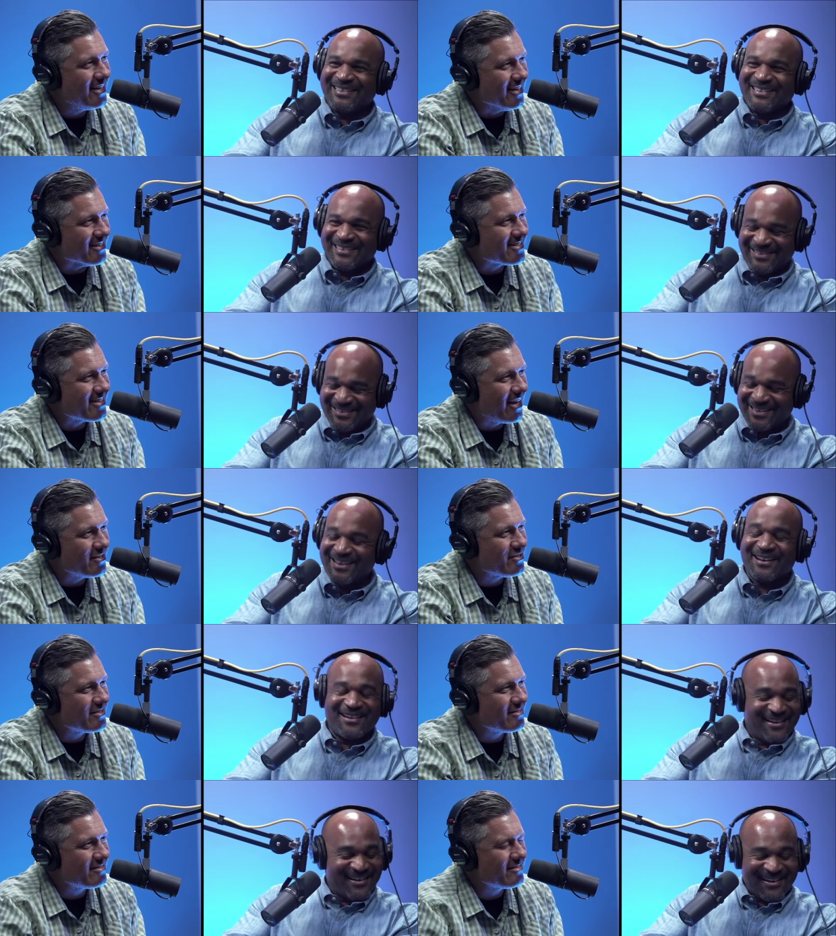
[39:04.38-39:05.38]
Speaker 1: it is. I
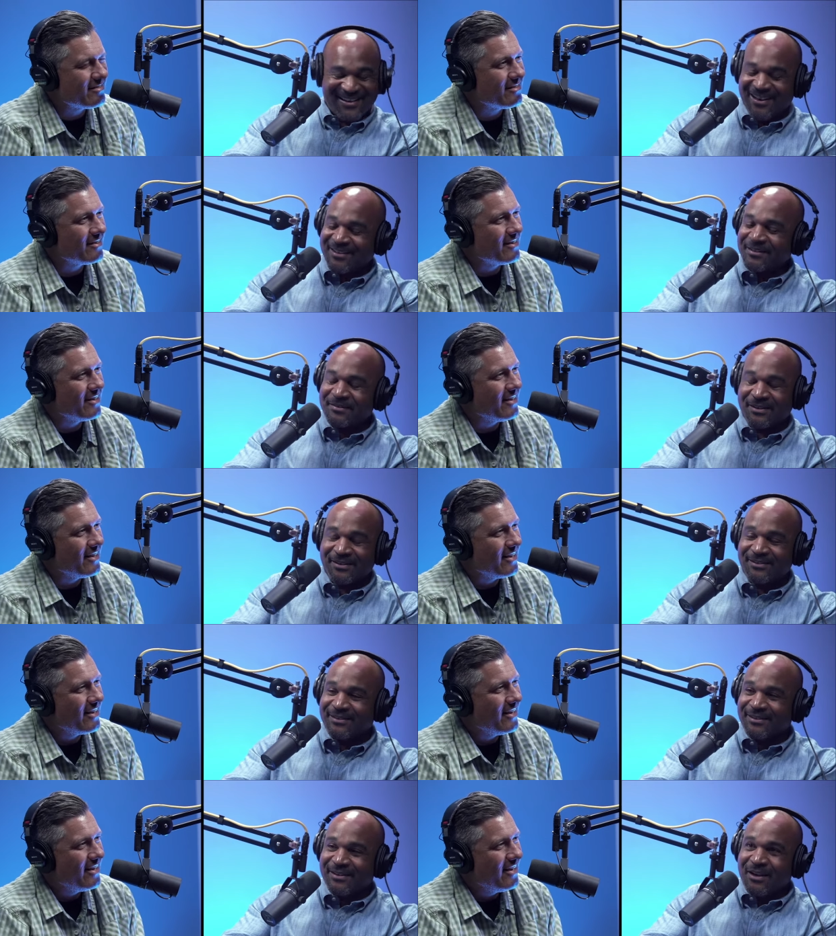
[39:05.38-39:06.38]
Speaker 2: just I love it,
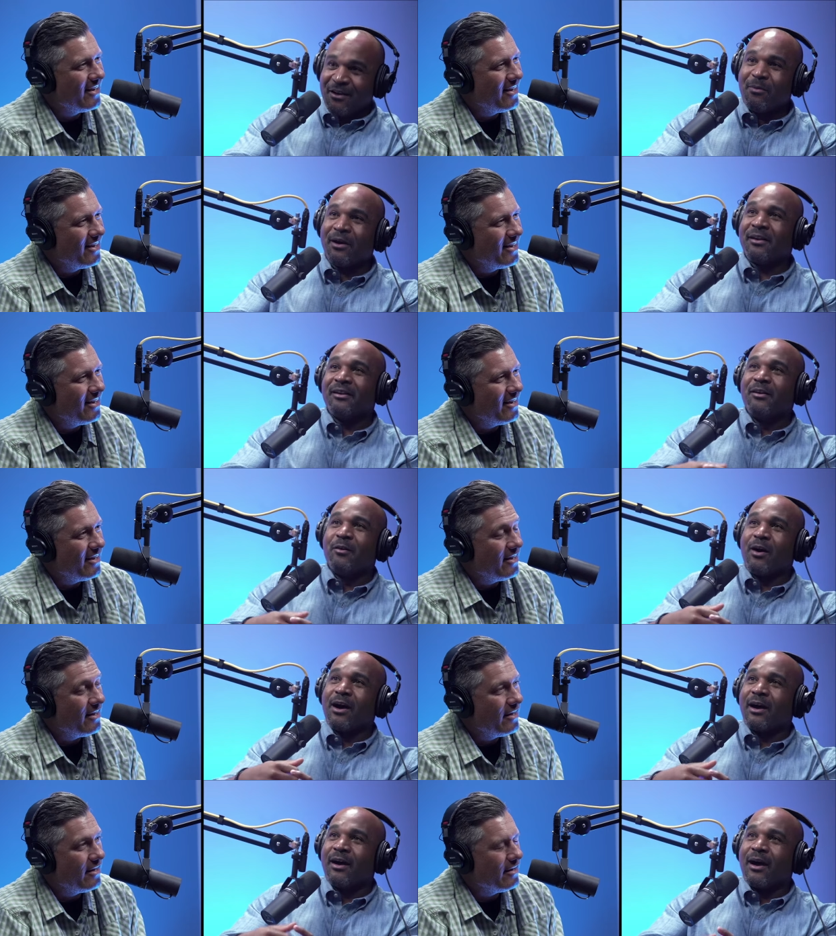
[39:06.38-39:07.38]
but
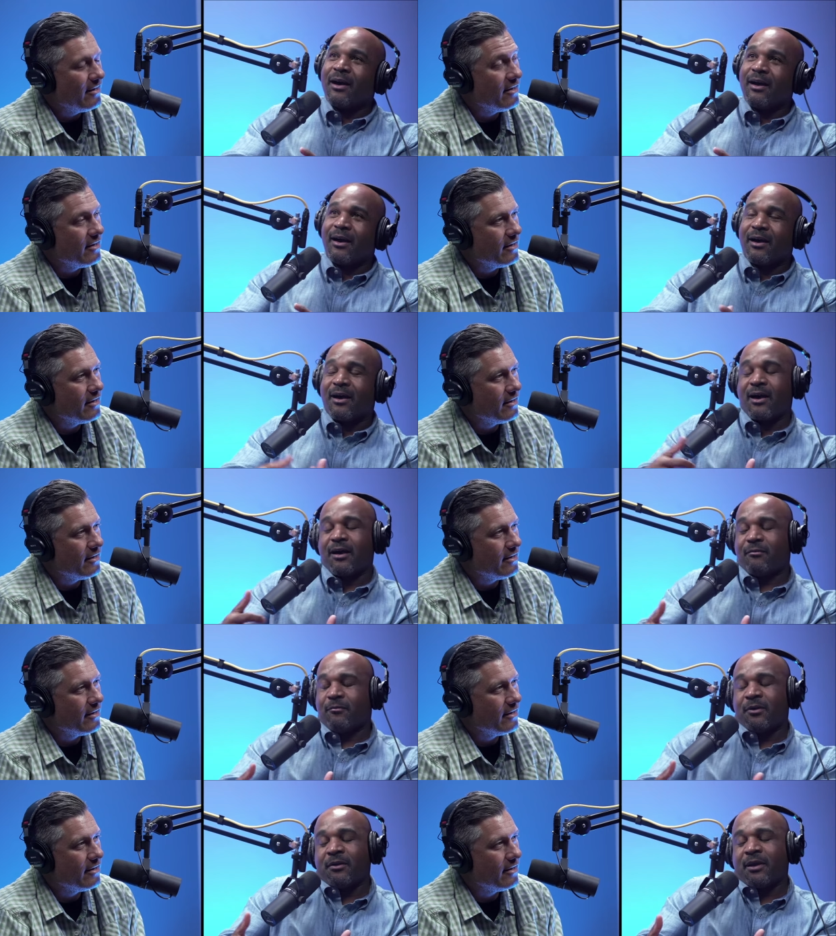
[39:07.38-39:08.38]
I, I
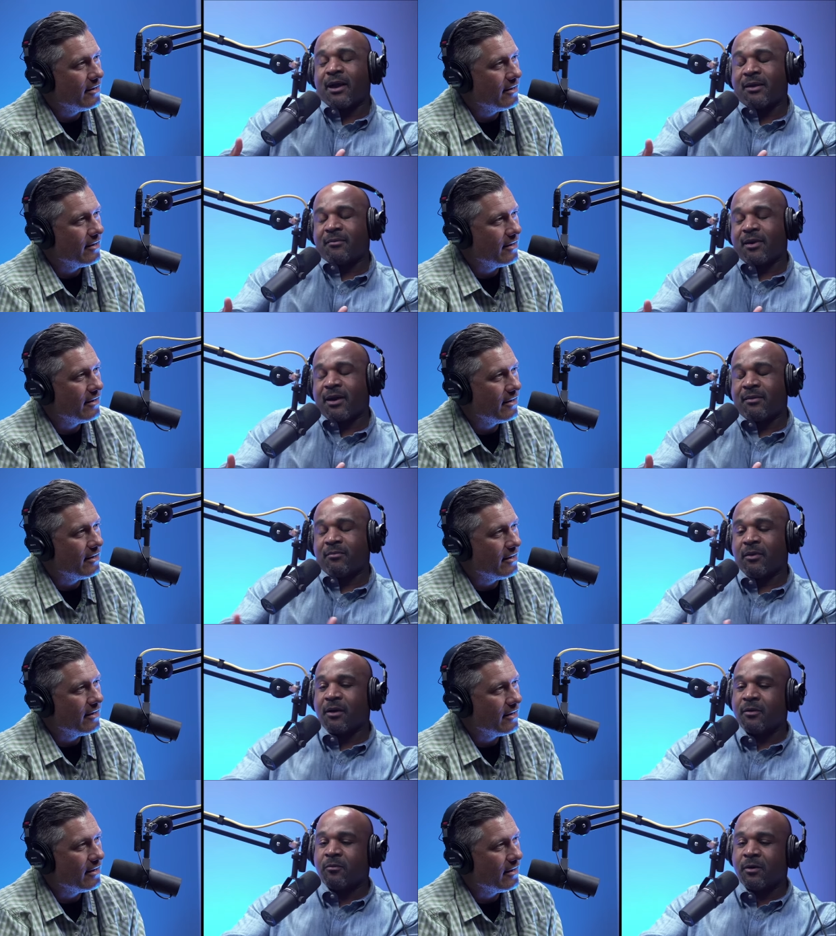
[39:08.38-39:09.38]
really I I
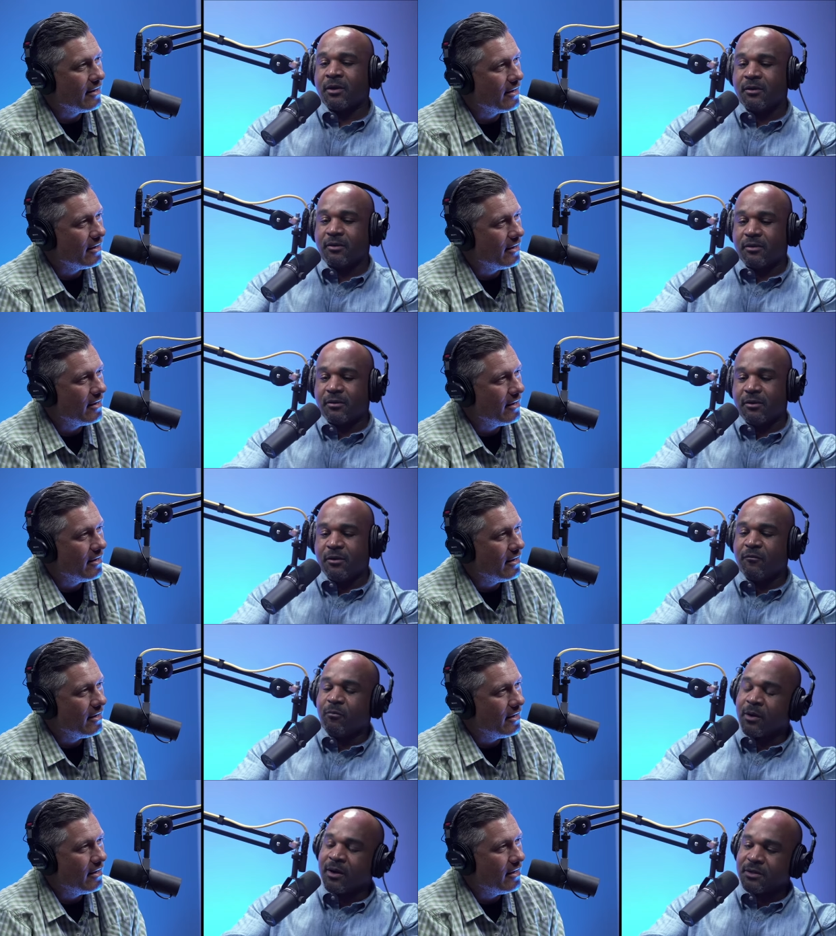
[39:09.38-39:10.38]
applaud what
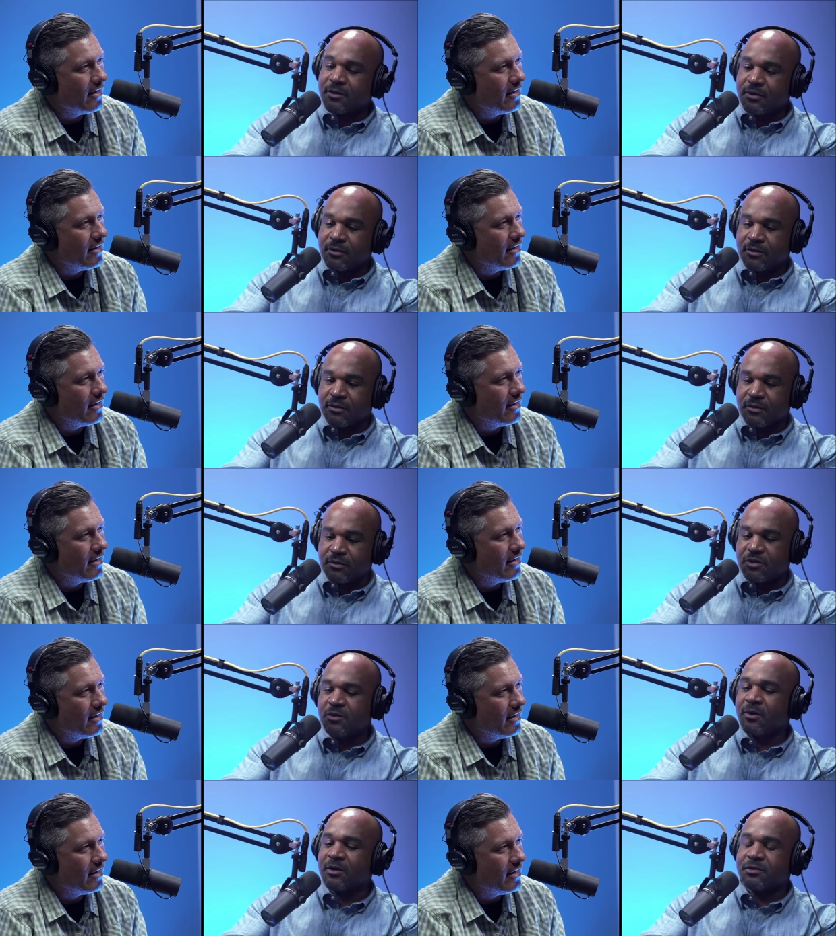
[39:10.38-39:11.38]
you've brought
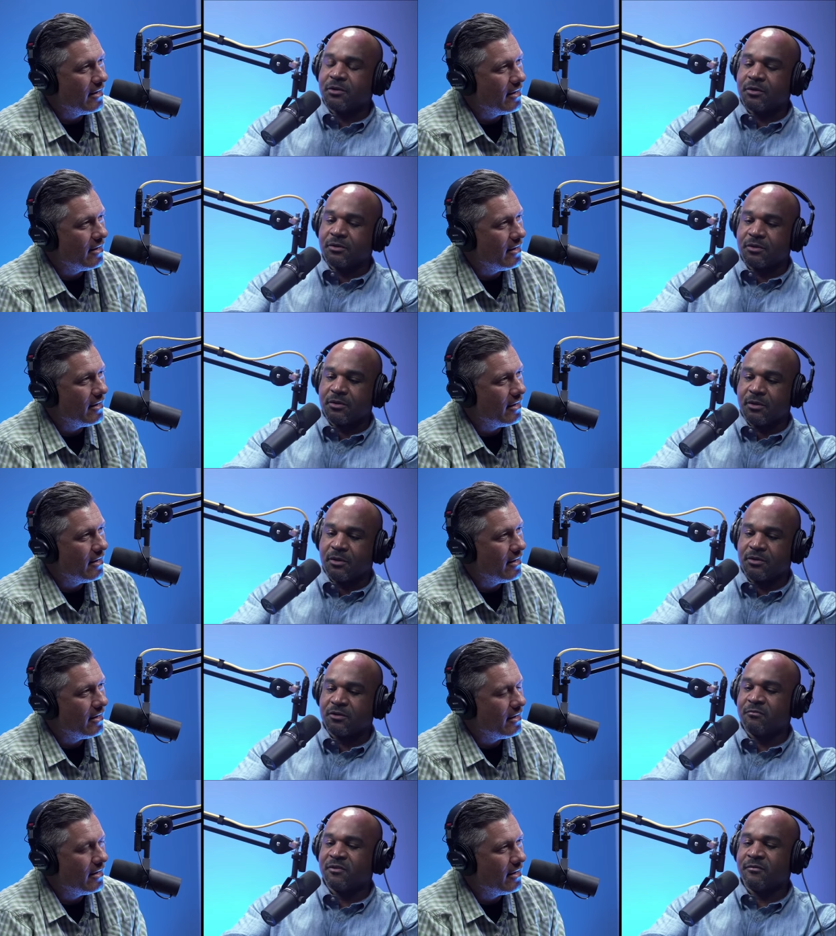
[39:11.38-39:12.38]
to our church in
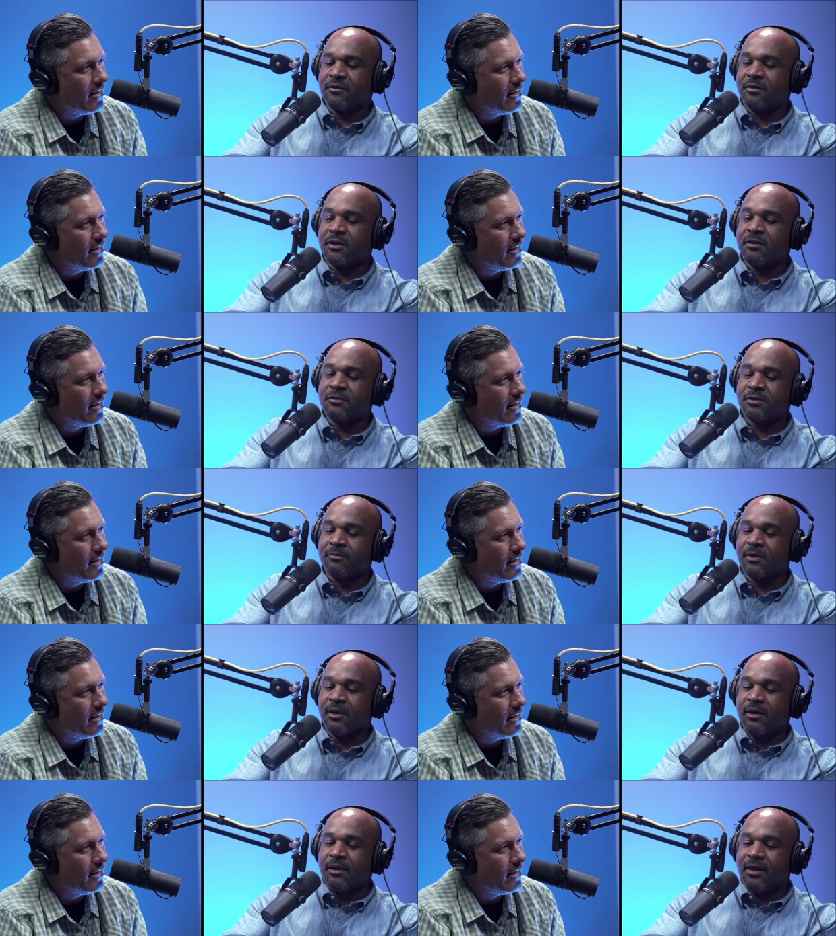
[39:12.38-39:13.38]
terms of your leadership
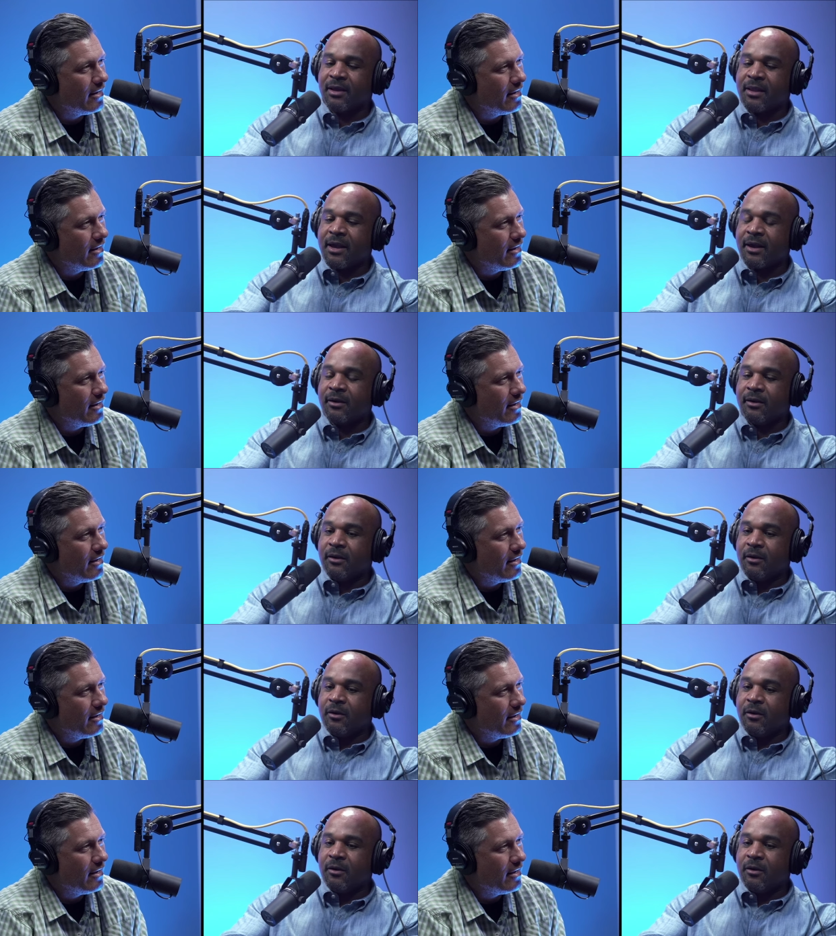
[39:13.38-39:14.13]
in that,